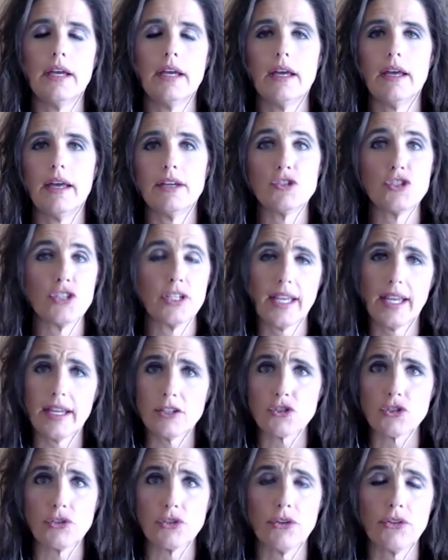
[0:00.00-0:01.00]

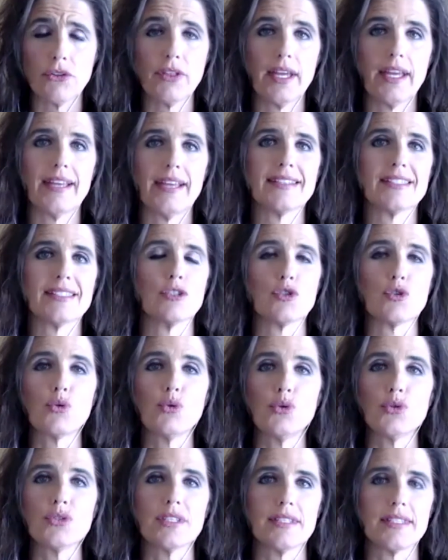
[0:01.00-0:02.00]
educational things and
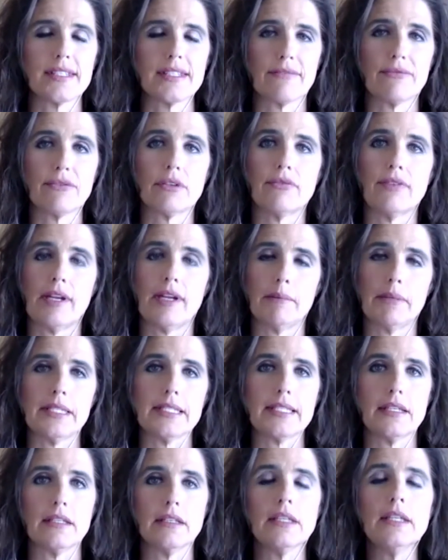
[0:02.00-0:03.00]
tools and stuff for
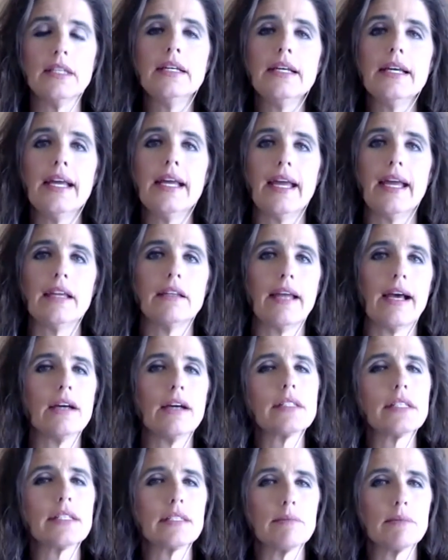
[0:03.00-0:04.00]
families. And
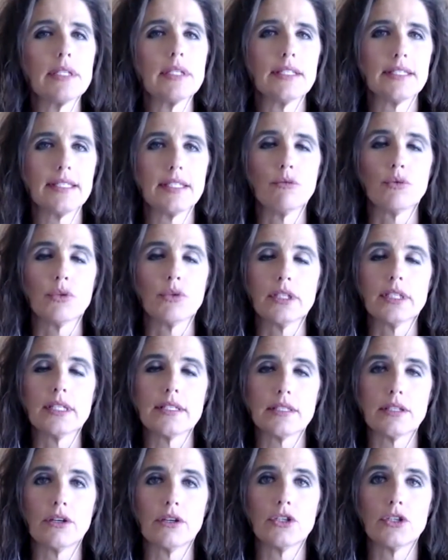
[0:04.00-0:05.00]
Autism Tennessee really
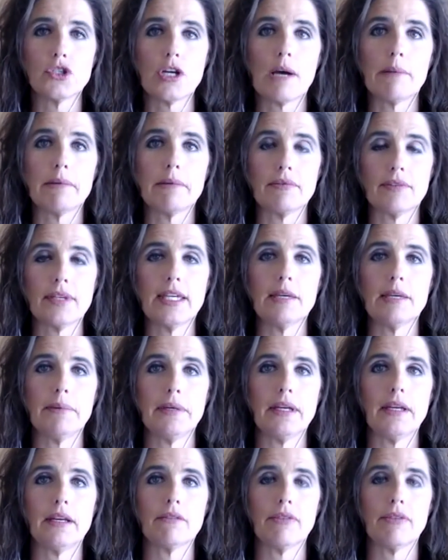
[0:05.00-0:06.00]
does a good job of
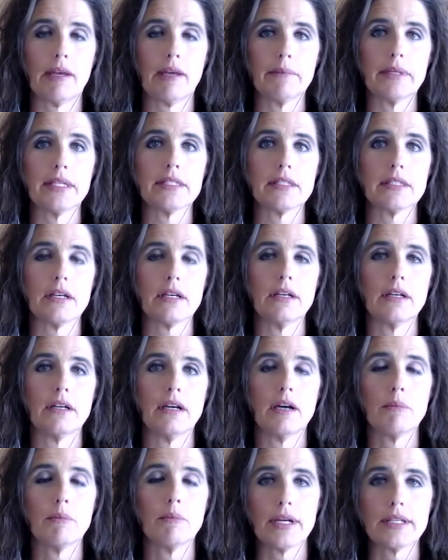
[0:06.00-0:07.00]
keeping families
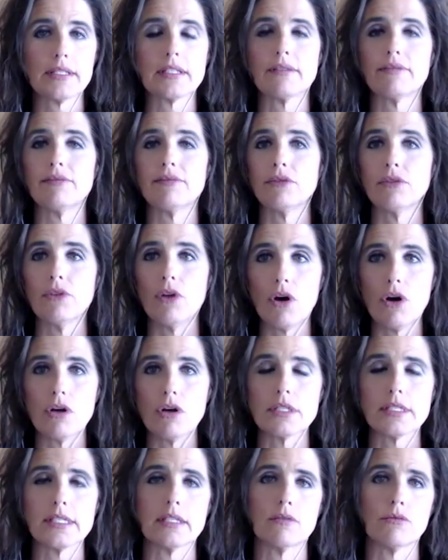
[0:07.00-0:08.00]
abreast of
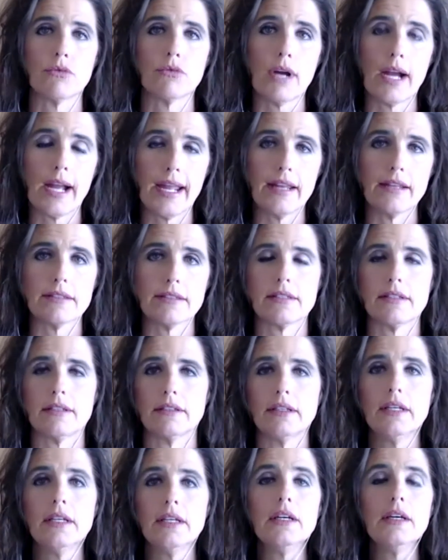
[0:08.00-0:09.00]
laws and rights
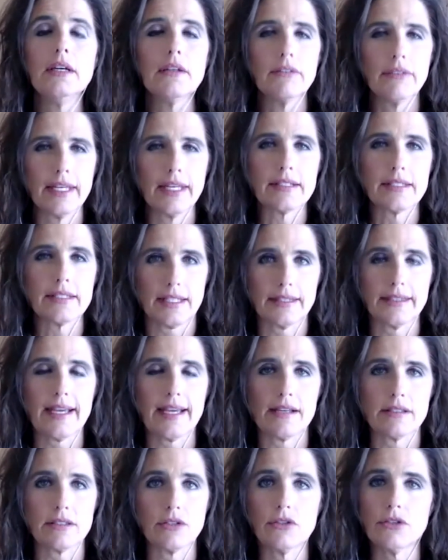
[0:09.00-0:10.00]
and things like
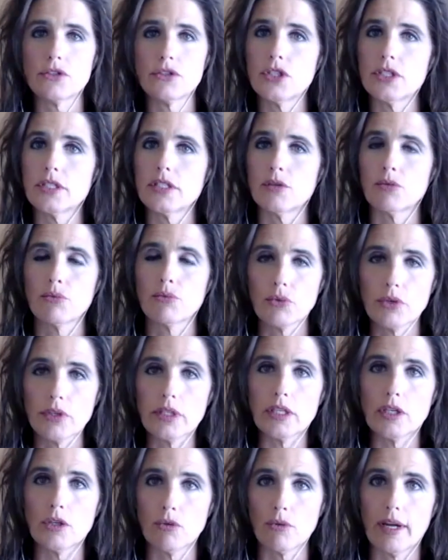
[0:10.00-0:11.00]
that. So they're just a
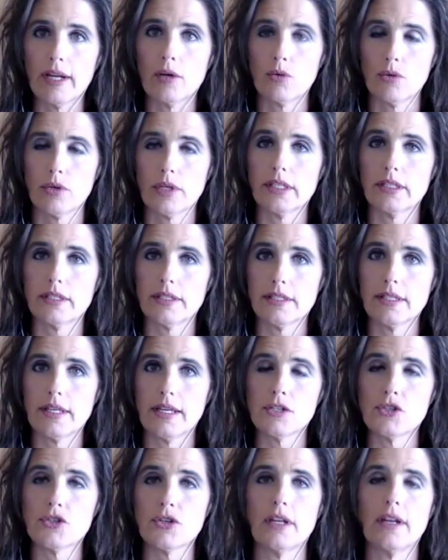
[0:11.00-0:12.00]
really great
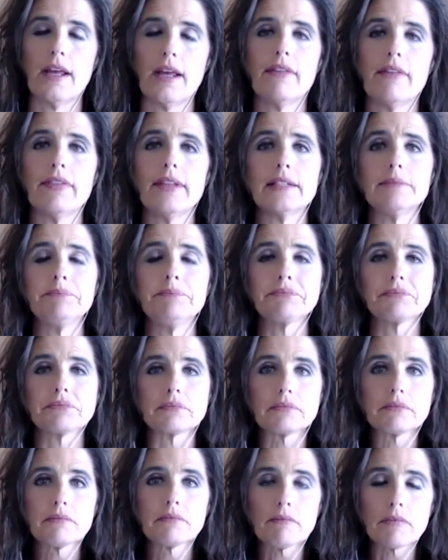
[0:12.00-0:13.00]
organization. And then
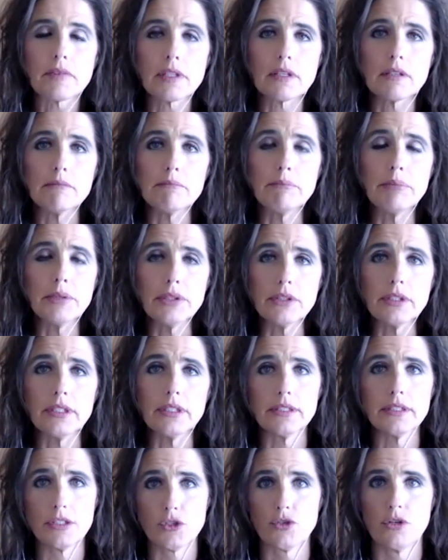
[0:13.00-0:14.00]

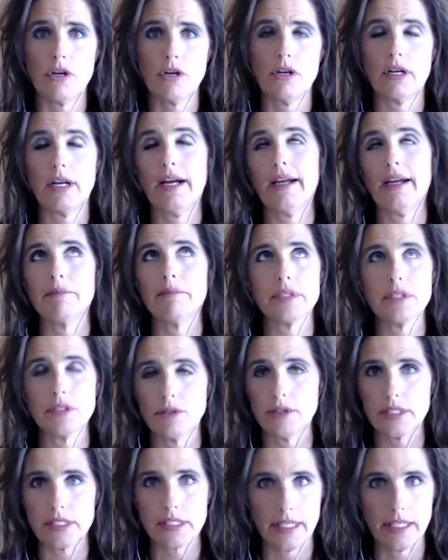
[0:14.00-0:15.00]
Billion Strong, I am so
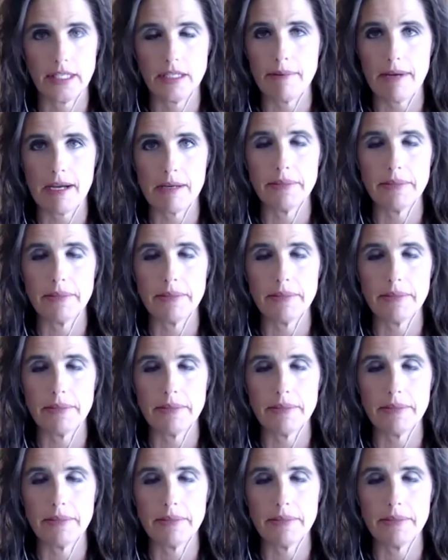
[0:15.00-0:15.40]
excited about